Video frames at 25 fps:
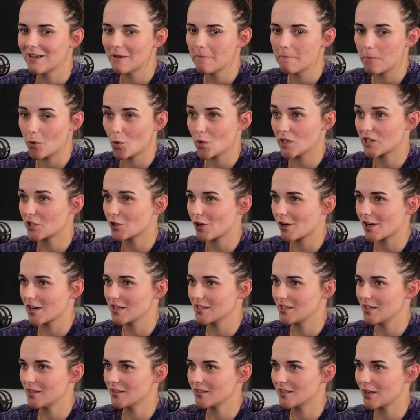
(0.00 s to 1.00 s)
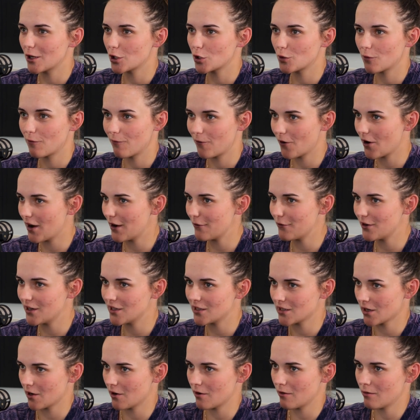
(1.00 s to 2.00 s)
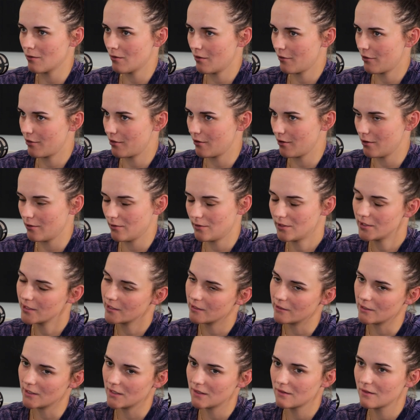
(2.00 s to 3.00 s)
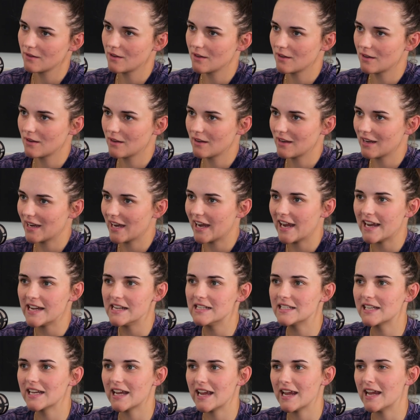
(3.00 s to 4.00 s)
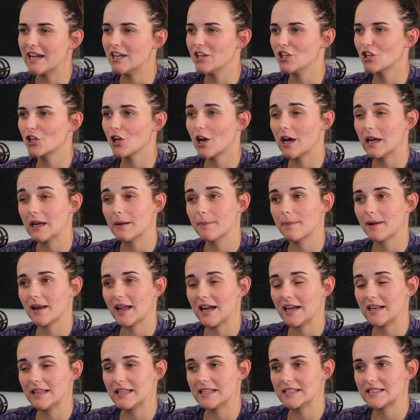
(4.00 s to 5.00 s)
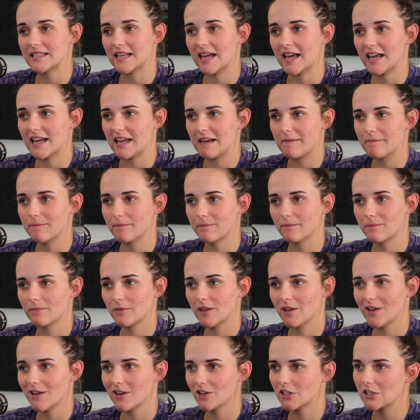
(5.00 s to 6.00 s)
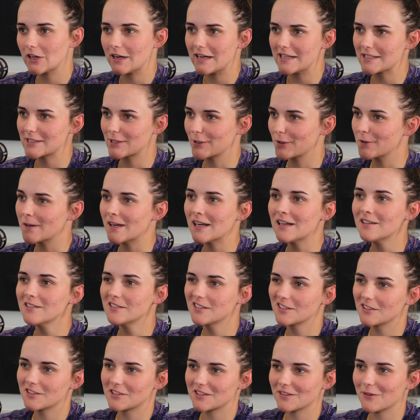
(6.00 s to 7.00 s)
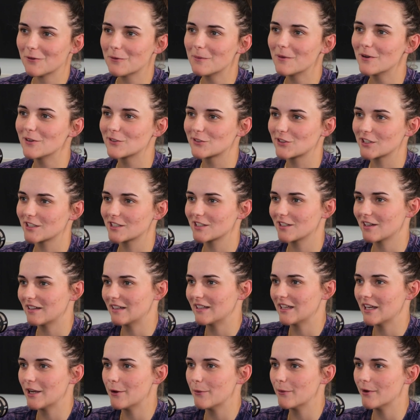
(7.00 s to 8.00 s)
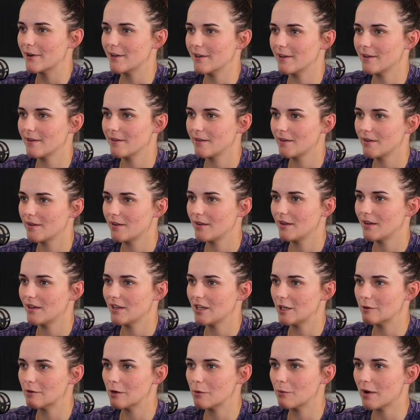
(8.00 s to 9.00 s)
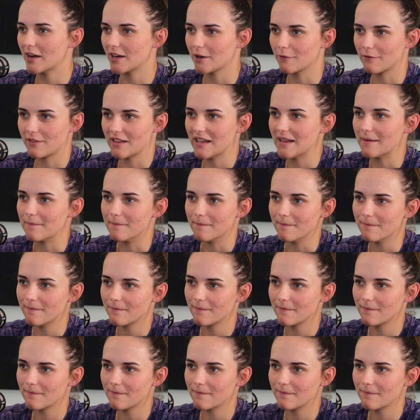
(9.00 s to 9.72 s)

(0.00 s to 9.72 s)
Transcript: boys' cricket since I was 5 years old through to 18, you kind of played the same guys throughout, so it's almost just like you were one of them.